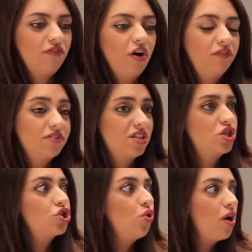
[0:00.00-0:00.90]
evolved in such
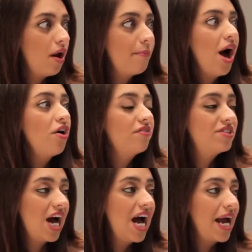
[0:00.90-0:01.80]
a short amount
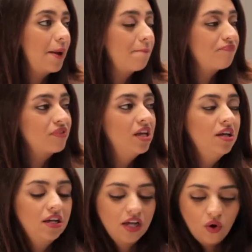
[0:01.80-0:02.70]
of time. Yeah.
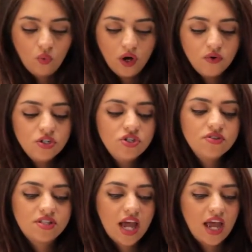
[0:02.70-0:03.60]
What would you
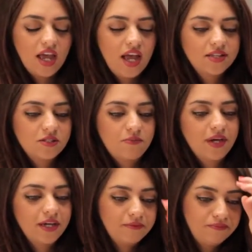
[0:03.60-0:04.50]
say has
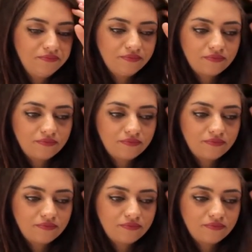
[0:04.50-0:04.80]
been